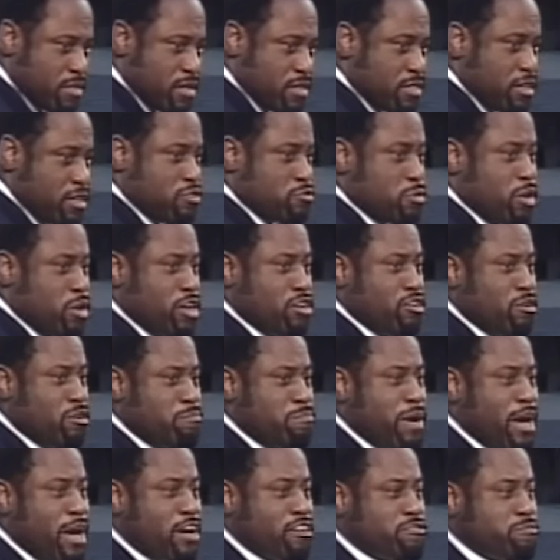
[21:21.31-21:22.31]
that's why your
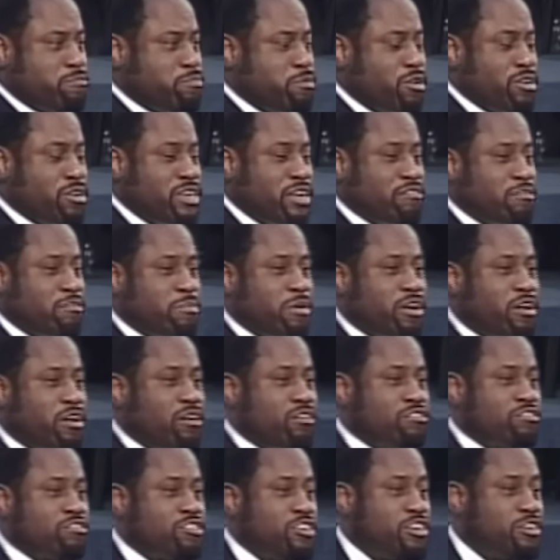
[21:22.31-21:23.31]
passport never
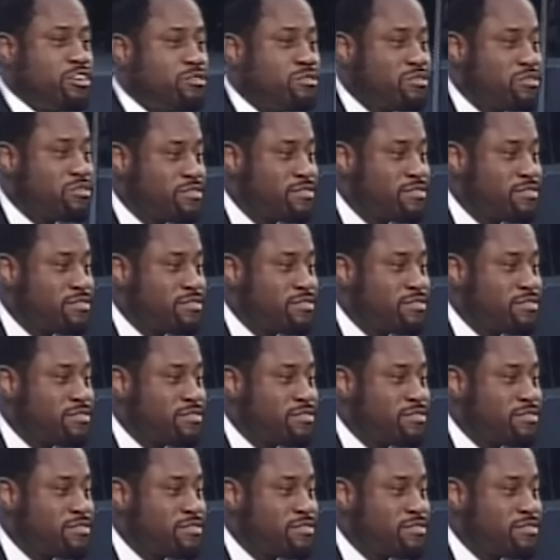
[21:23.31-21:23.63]
belongs to you.